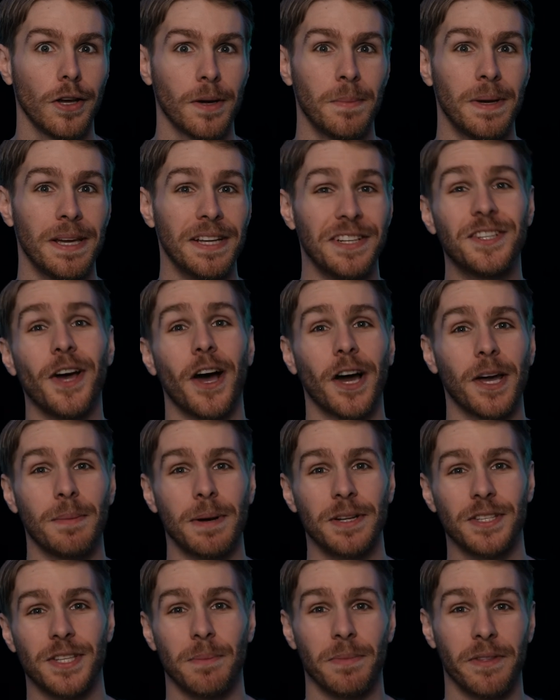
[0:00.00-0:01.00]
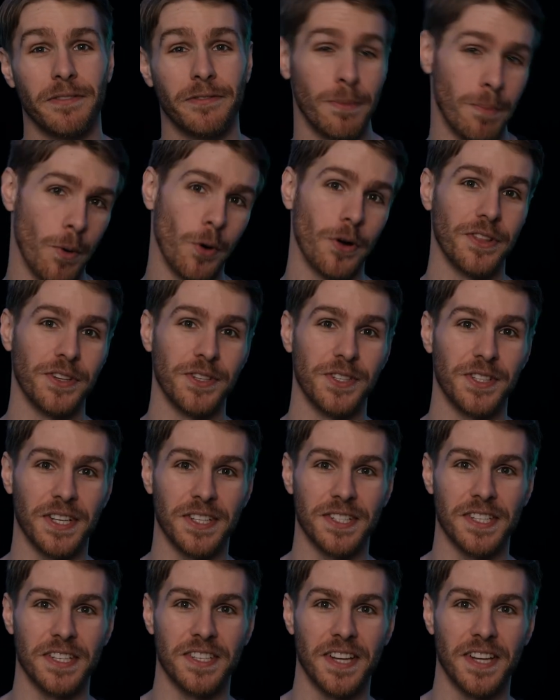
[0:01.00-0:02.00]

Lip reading: Look at me talking about something for more than 60